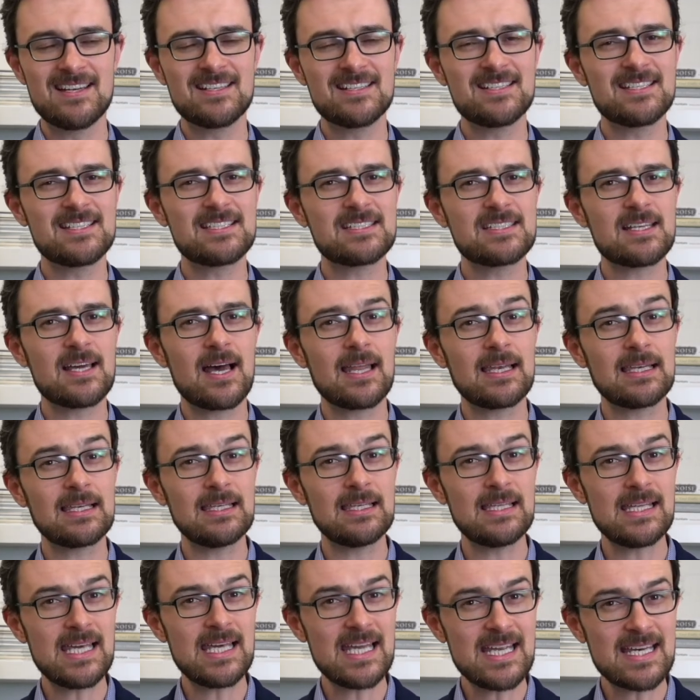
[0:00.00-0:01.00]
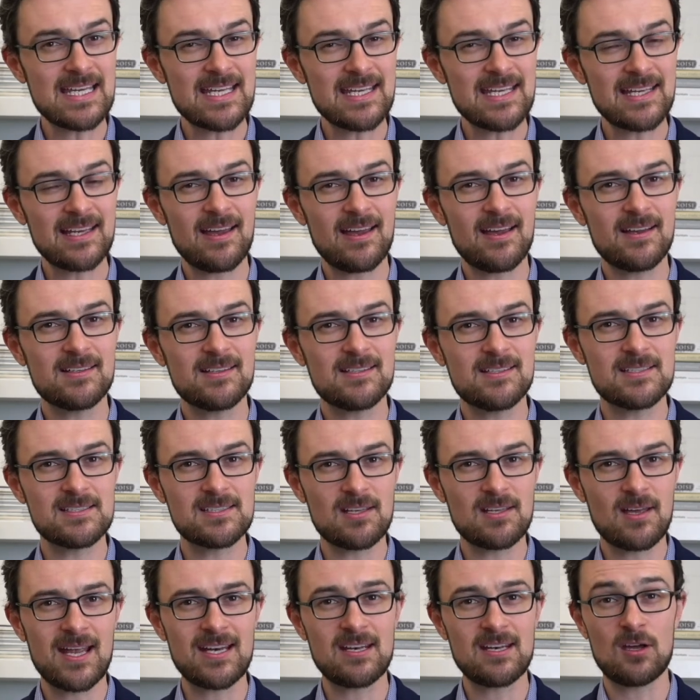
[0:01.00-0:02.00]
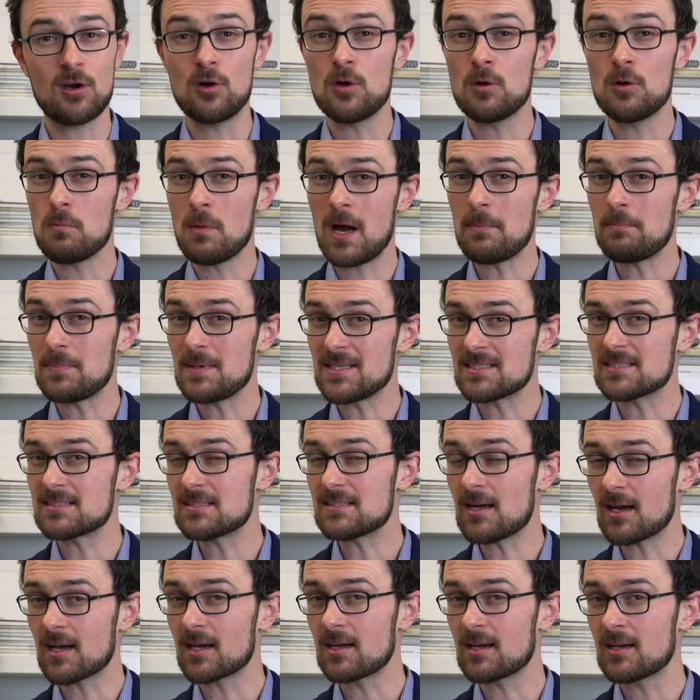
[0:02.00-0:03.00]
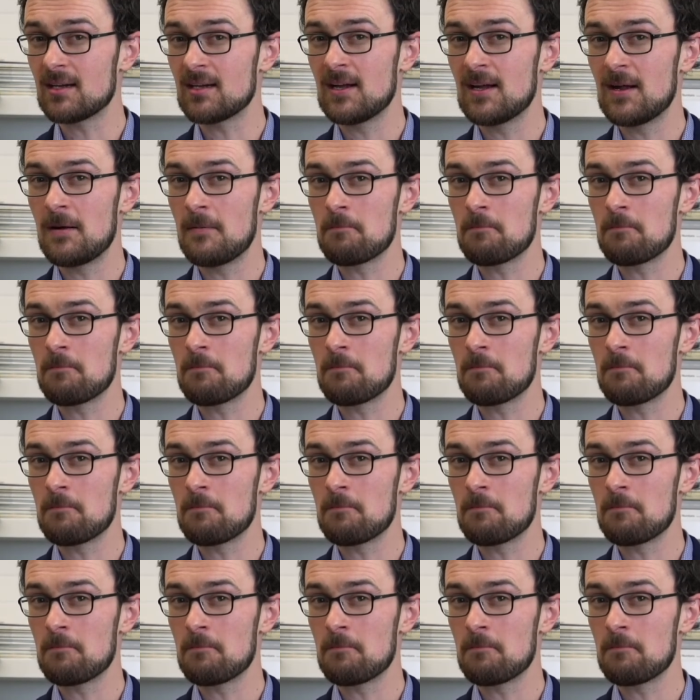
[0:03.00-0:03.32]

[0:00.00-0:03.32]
to start leading a designer who might be stuck